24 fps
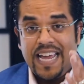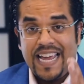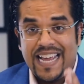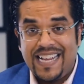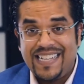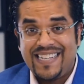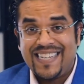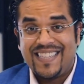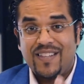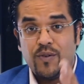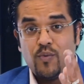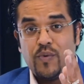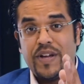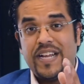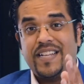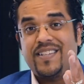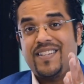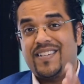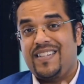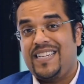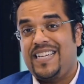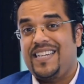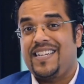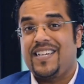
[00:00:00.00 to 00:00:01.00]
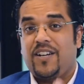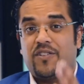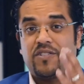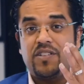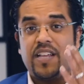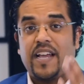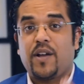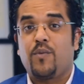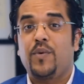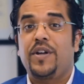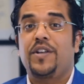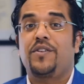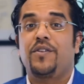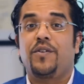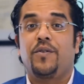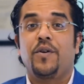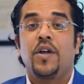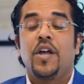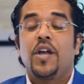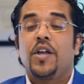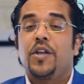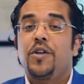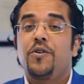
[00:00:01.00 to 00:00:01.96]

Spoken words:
into the weeds and details like we do.